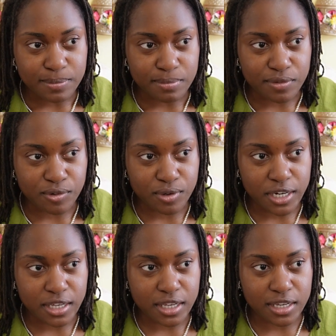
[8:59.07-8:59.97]
Before I
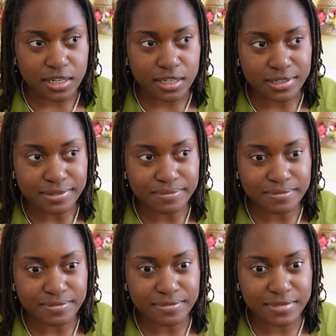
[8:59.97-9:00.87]
can get
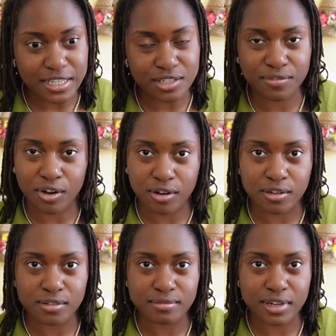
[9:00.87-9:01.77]
into
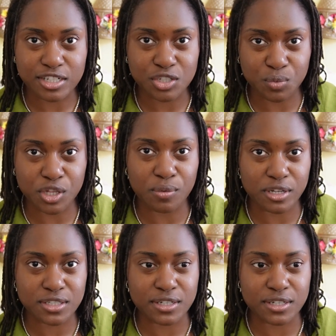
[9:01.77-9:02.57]
fall, I just really want to